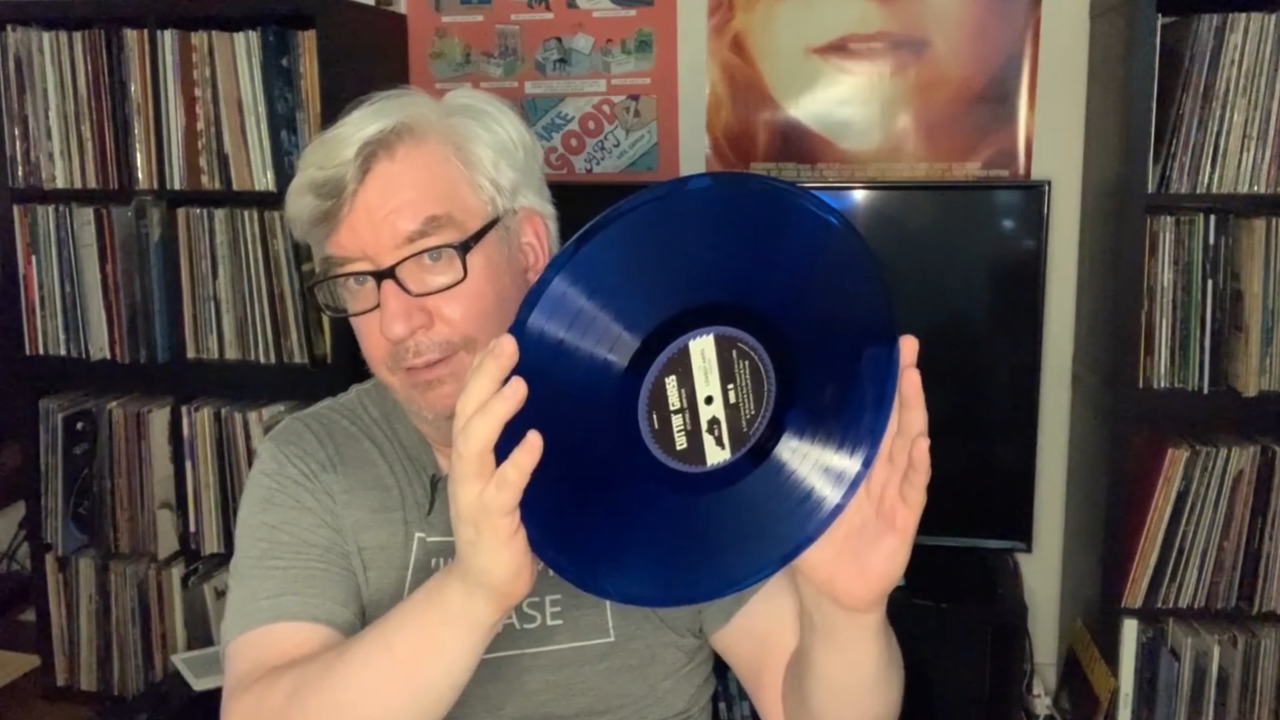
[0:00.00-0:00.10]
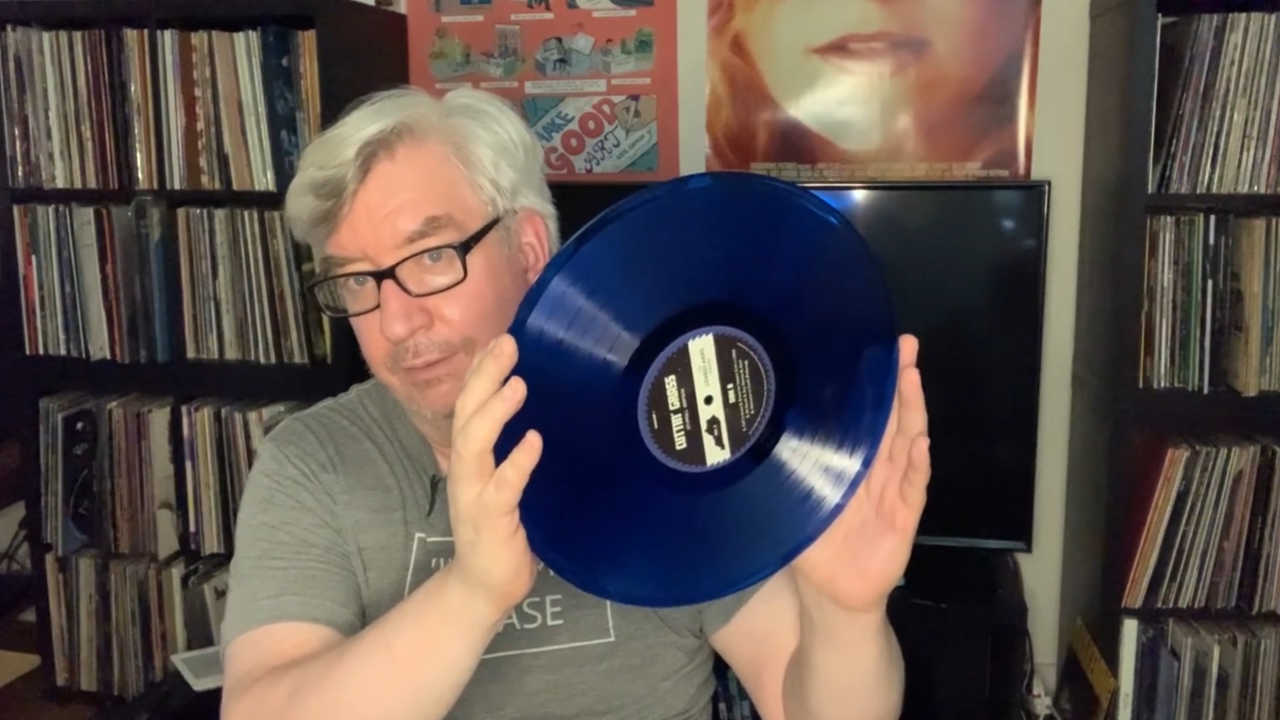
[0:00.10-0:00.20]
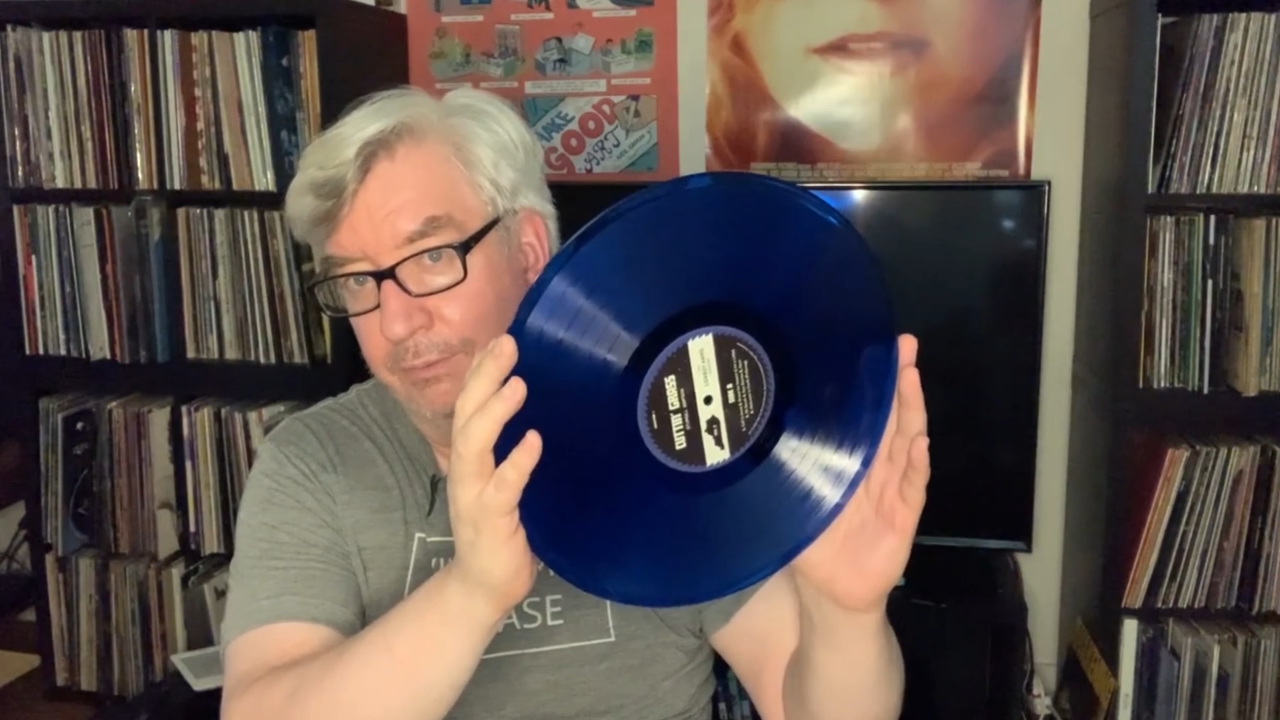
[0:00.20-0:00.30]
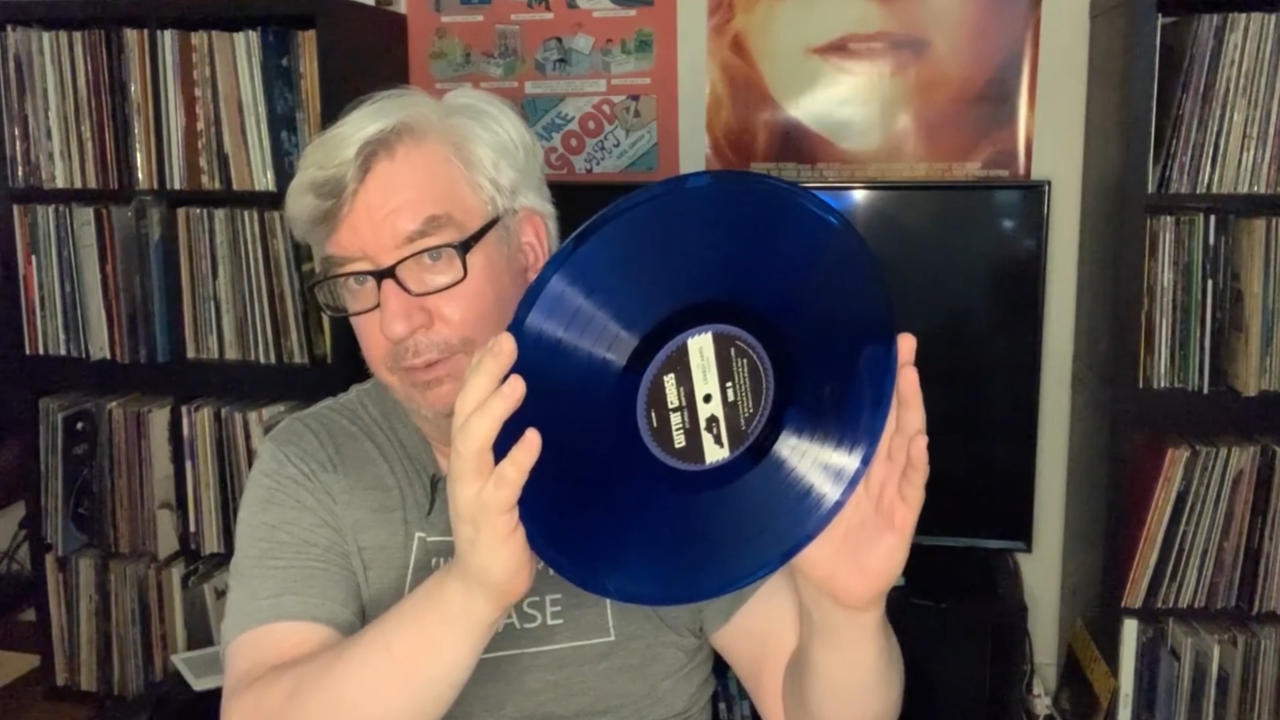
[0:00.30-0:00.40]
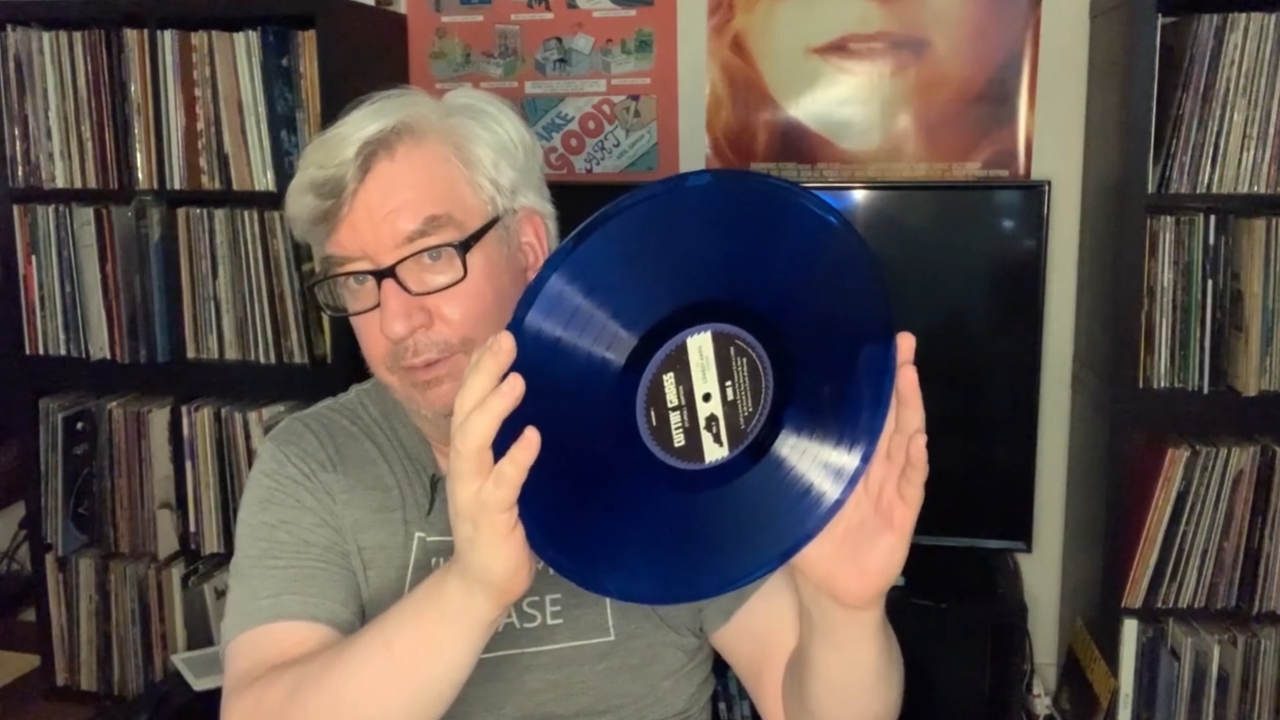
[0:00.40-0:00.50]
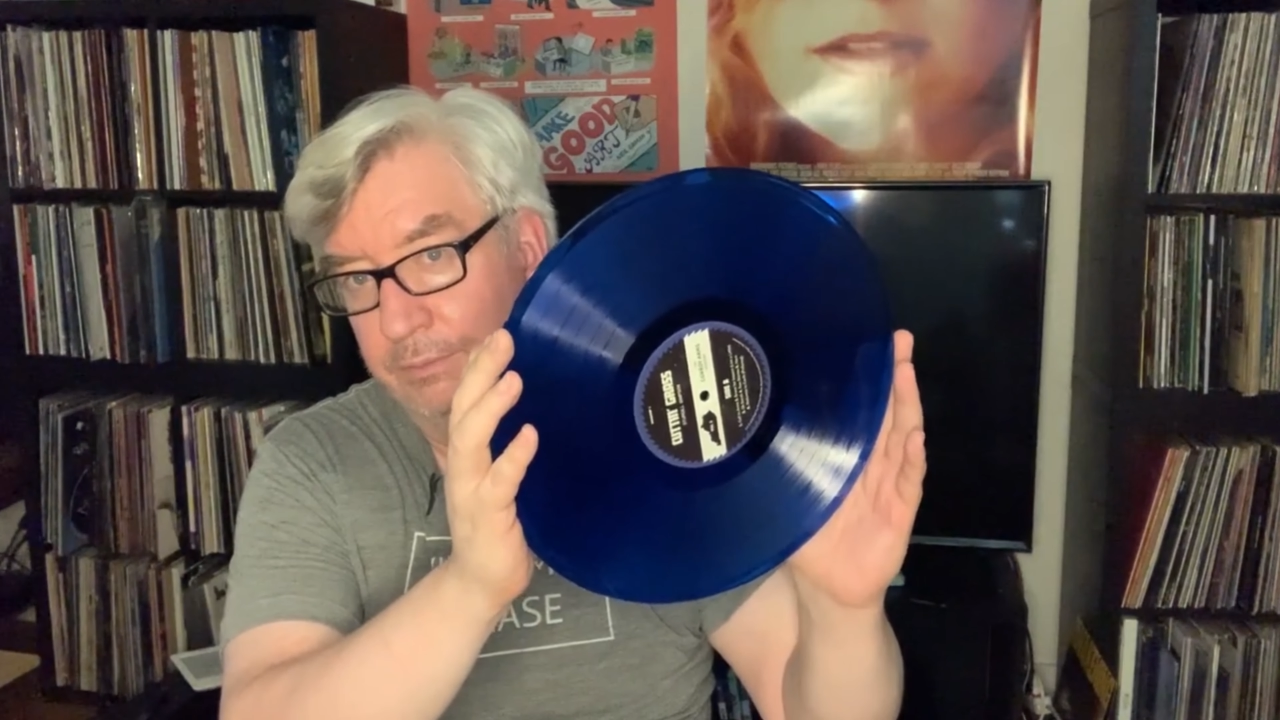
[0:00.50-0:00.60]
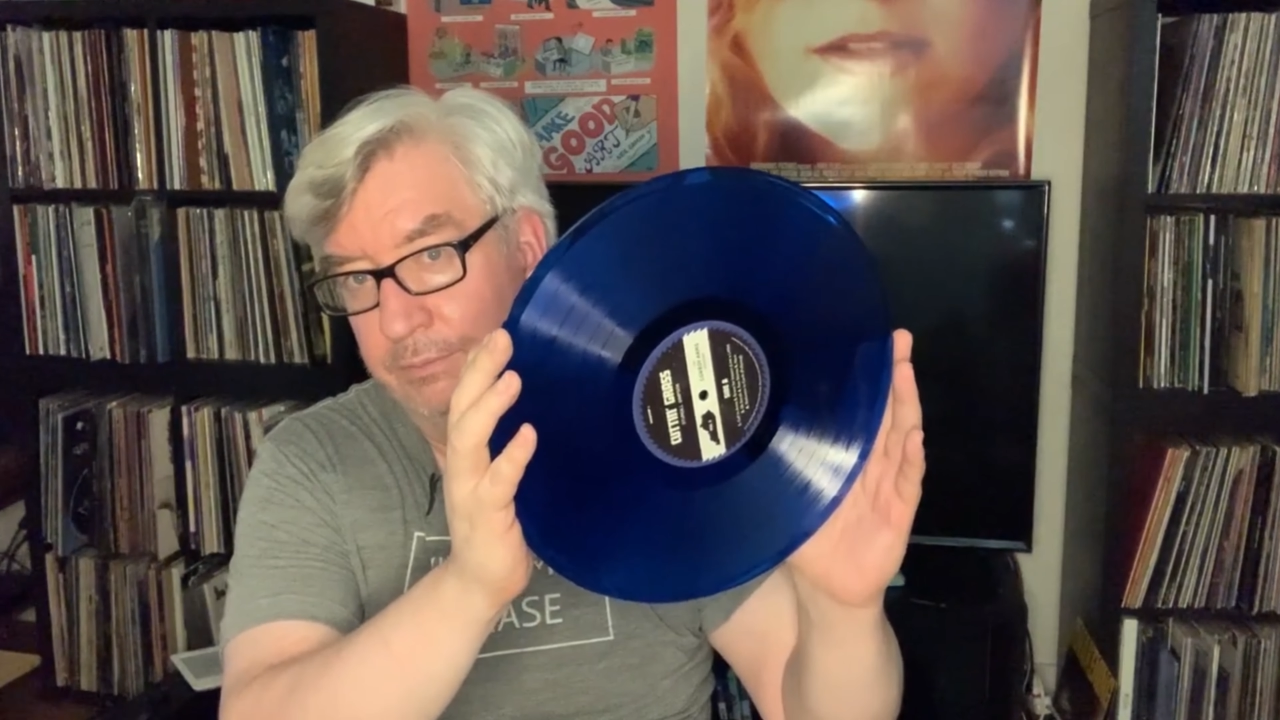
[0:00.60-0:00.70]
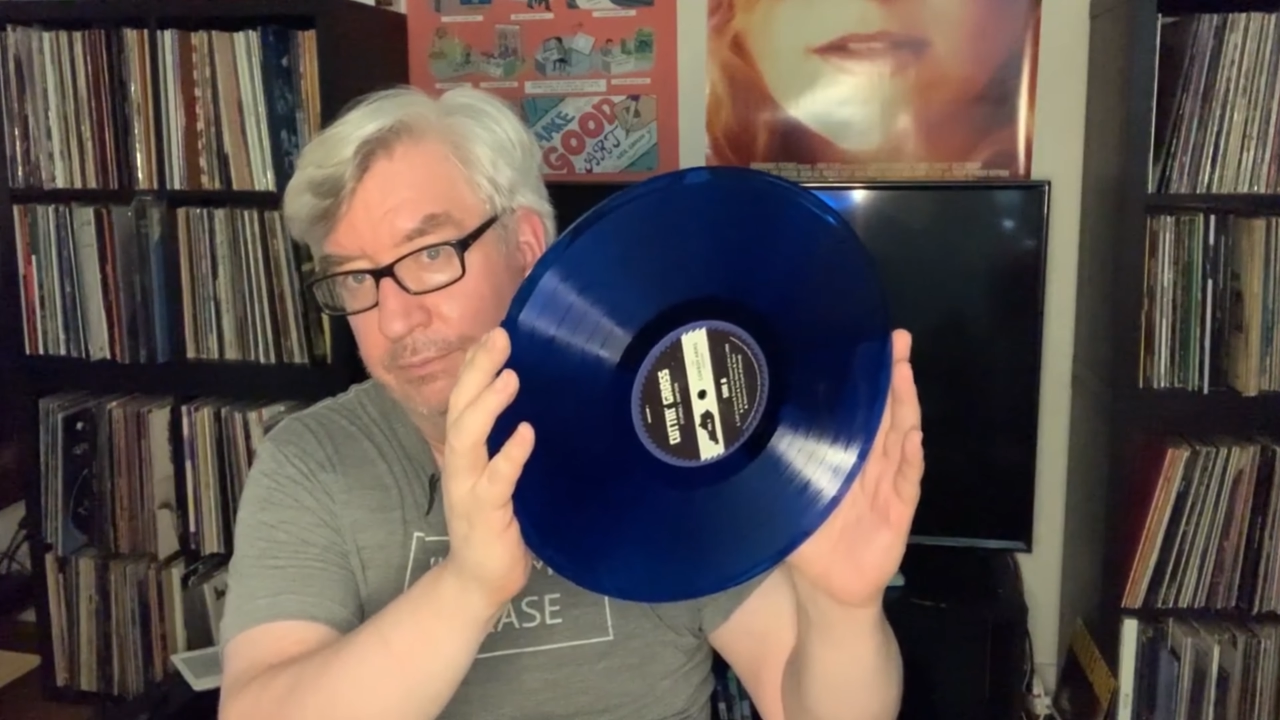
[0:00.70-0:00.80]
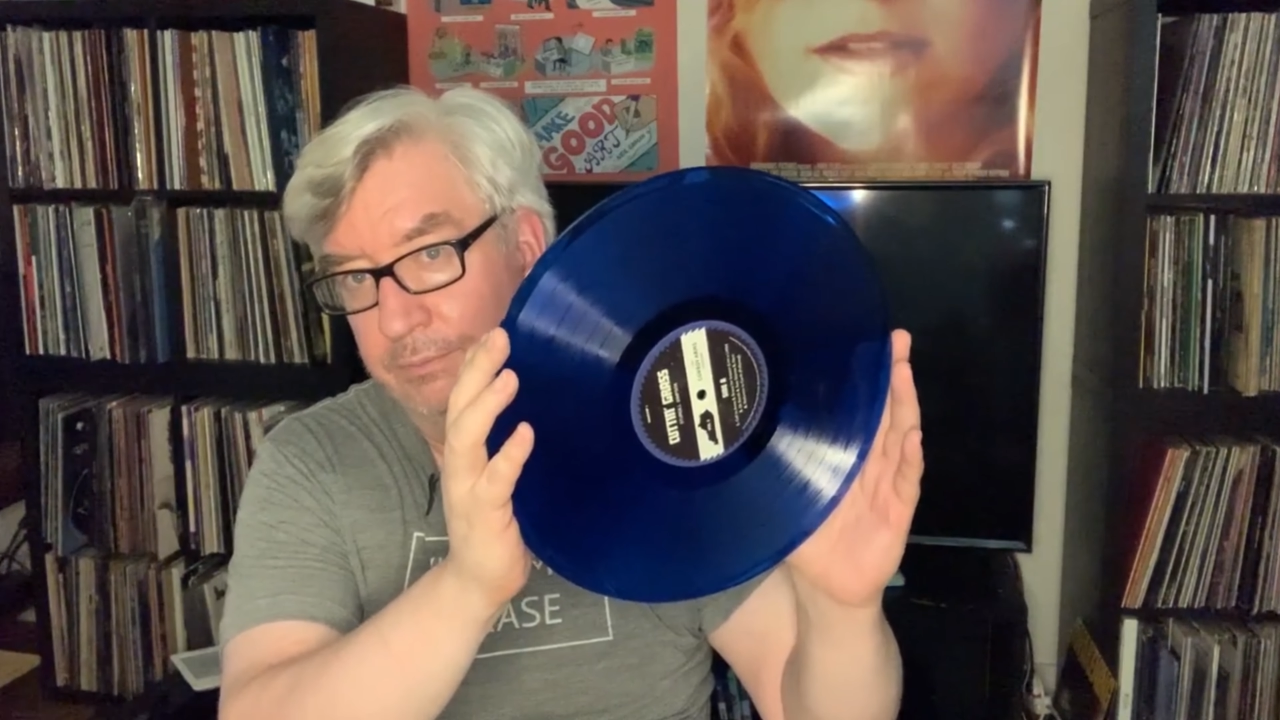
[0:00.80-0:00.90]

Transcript: There we go.